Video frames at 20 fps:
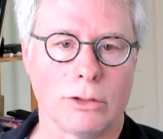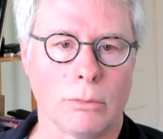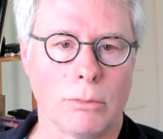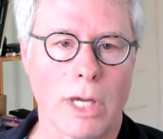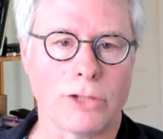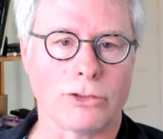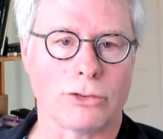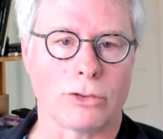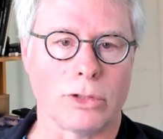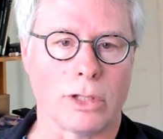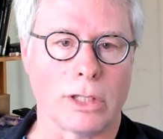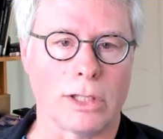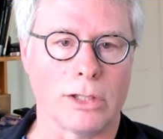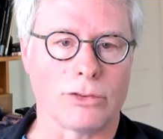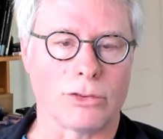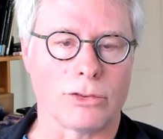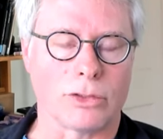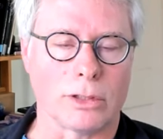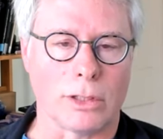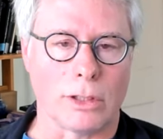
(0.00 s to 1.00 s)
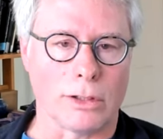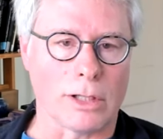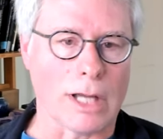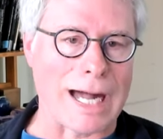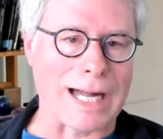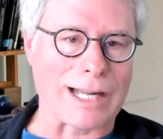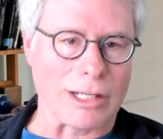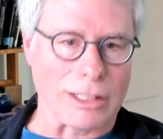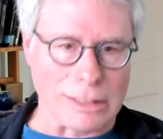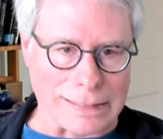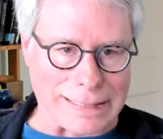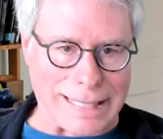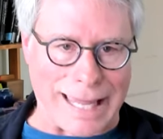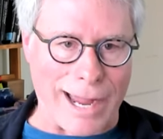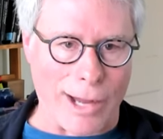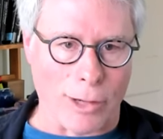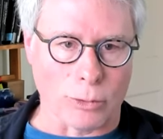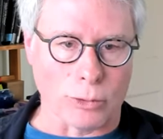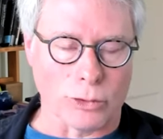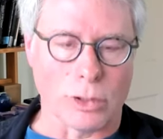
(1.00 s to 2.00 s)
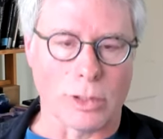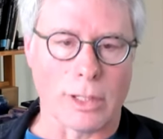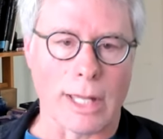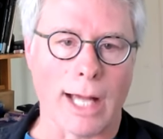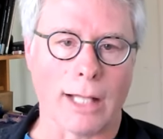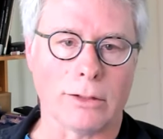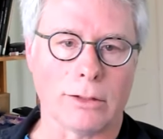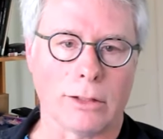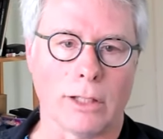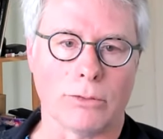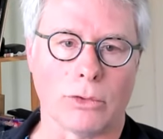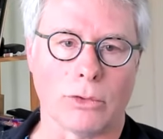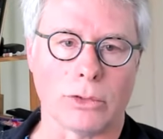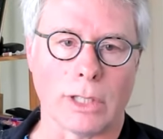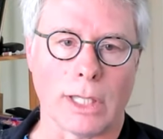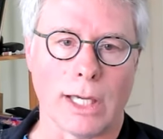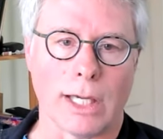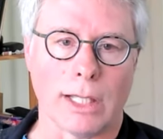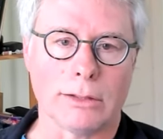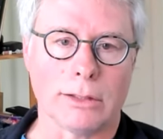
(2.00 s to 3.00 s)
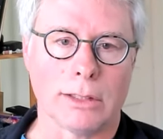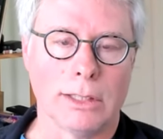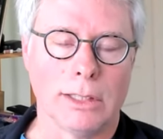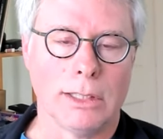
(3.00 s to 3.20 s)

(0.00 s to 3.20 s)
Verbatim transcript: measure this, and they're not down to that level yet.